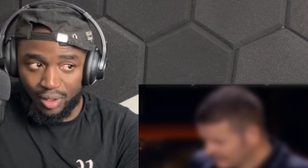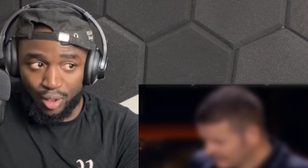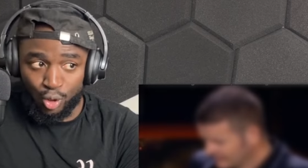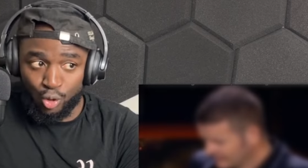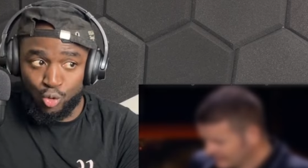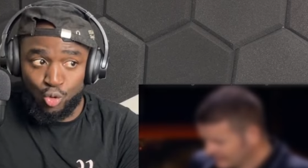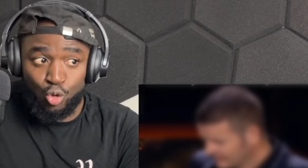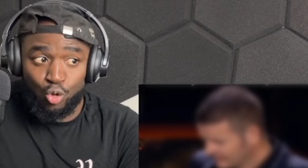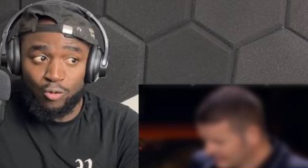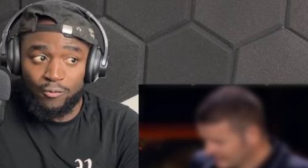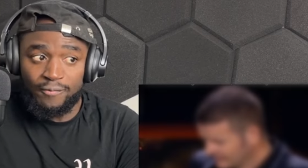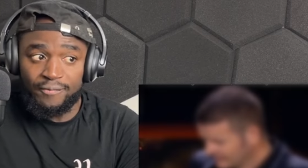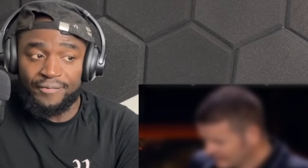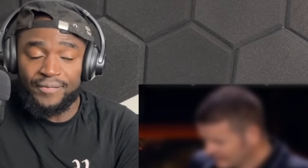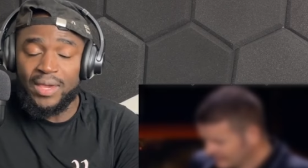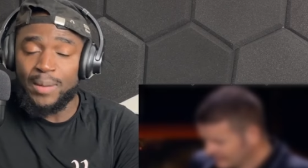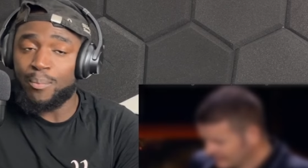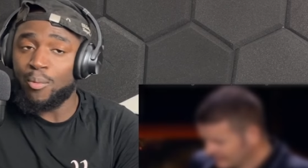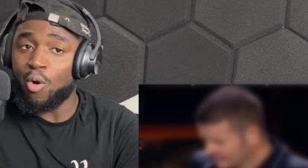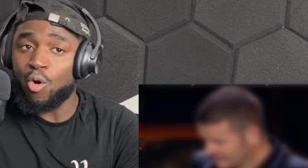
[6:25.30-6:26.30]
You can
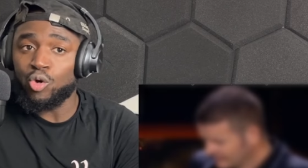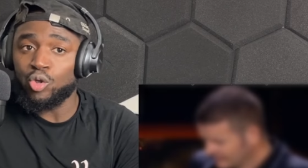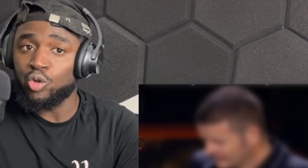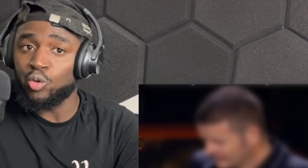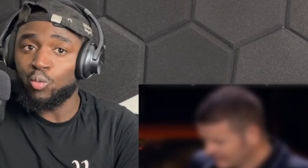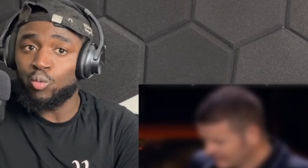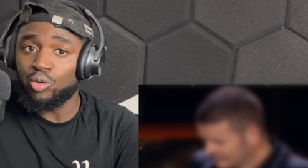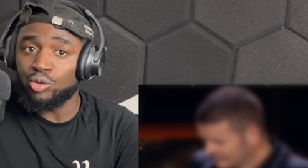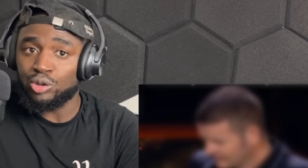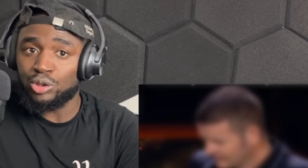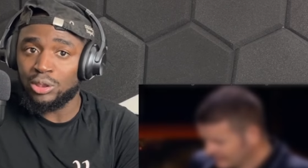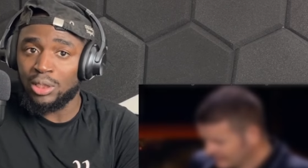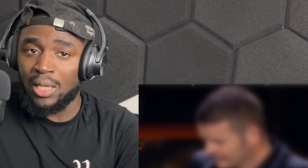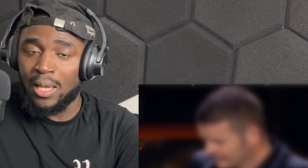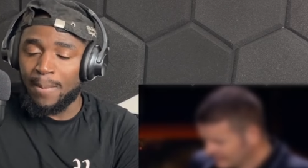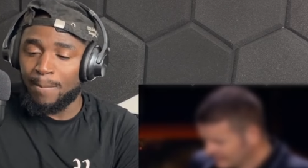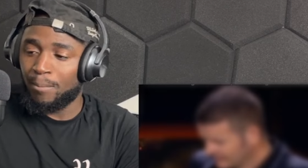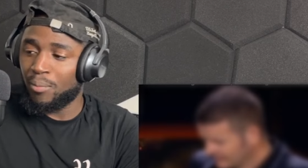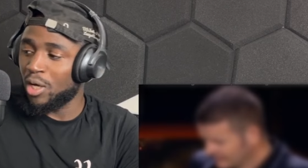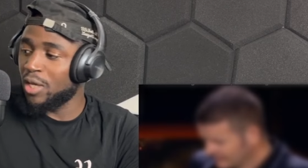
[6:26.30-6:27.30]
vape all you want,
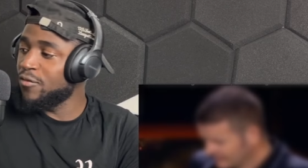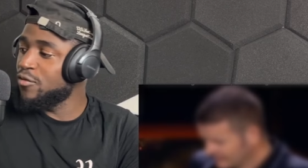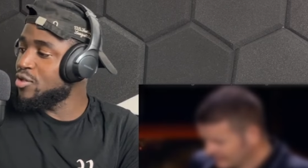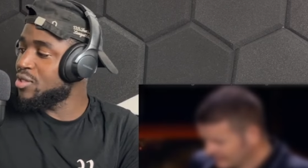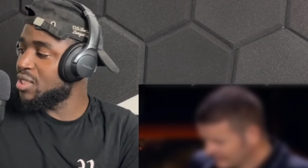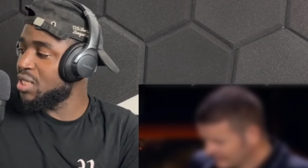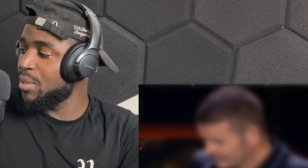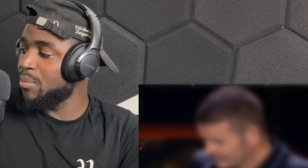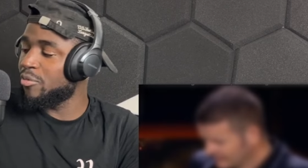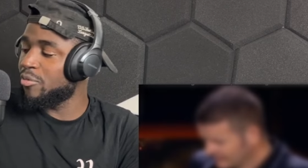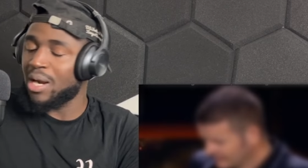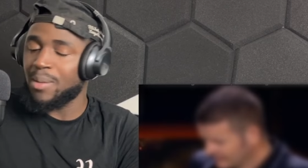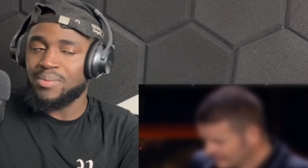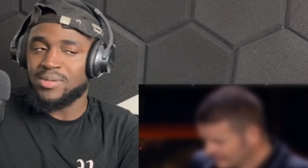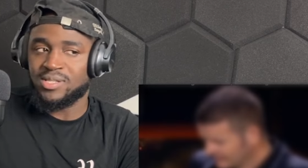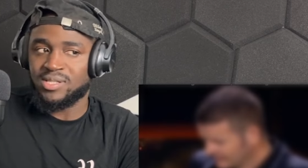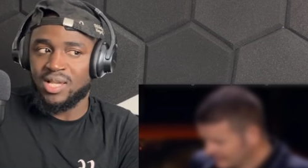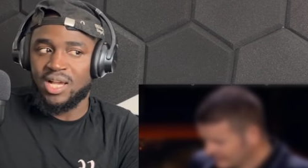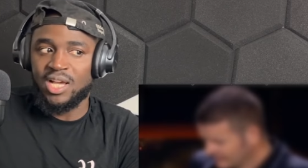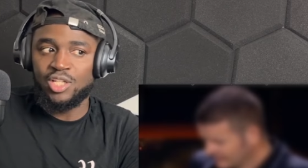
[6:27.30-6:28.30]
but if you see me right
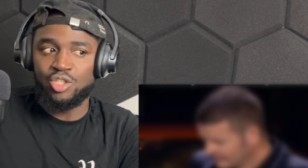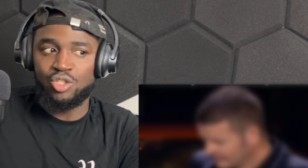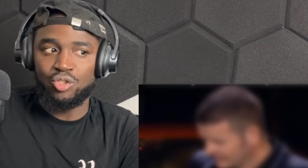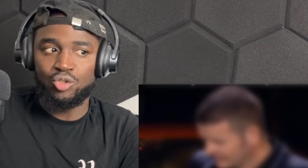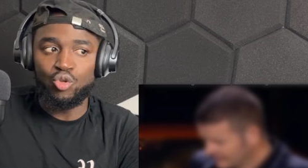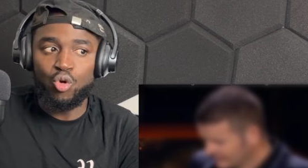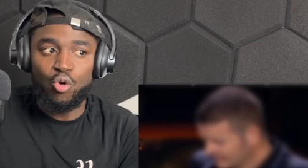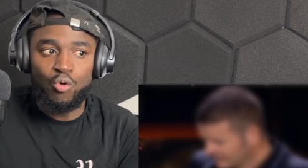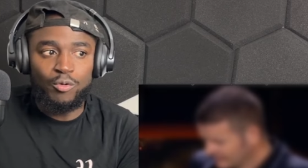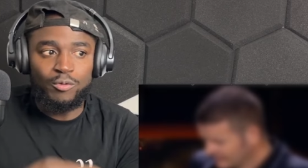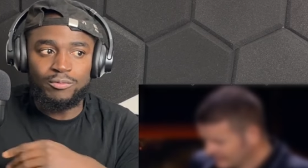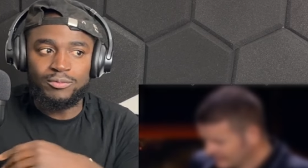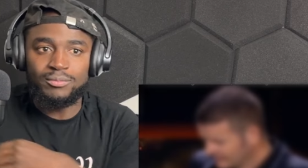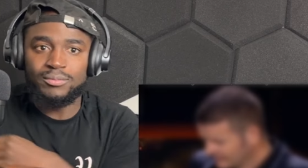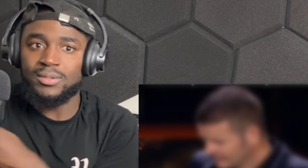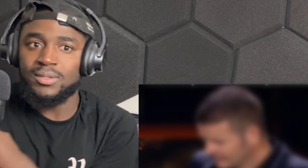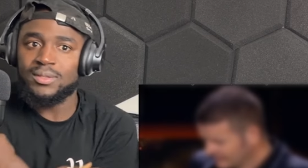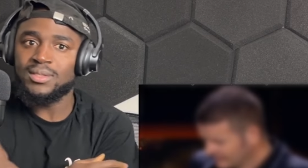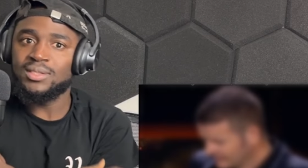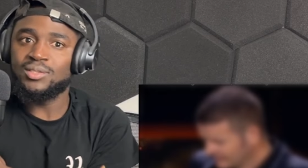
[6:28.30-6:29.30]
beside you,
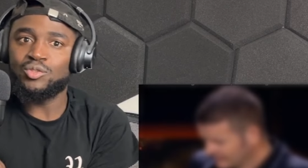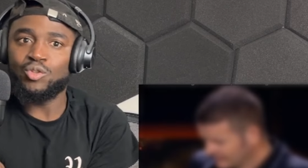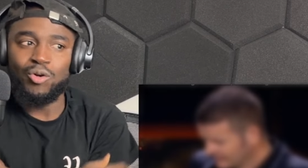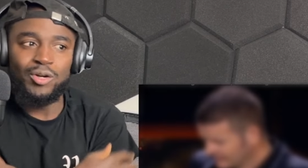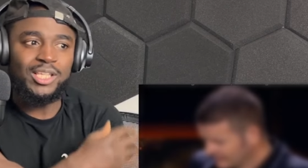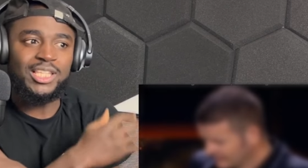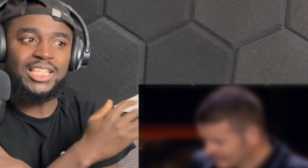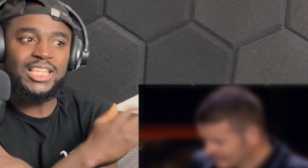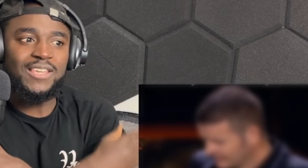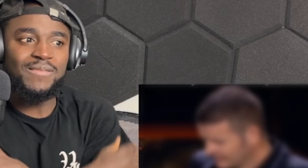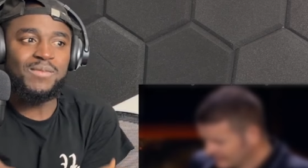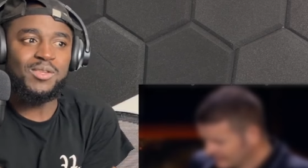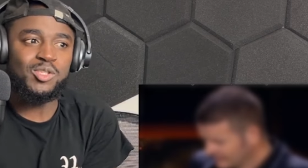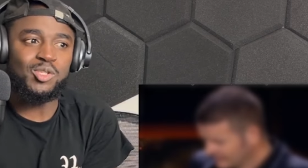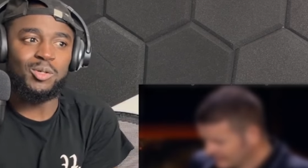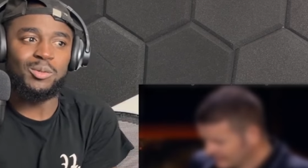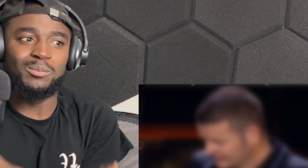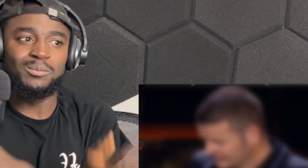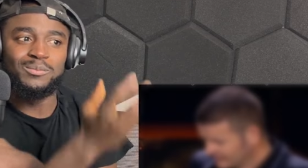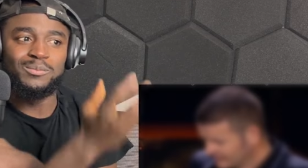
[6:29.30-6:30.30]
don't give me
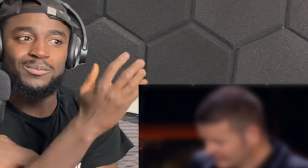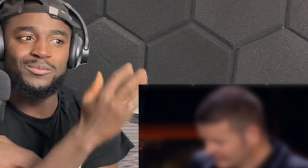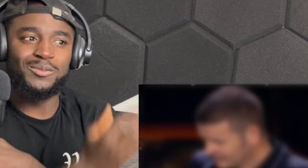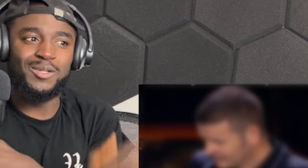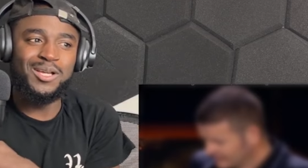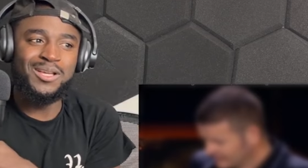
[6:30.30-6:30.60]
some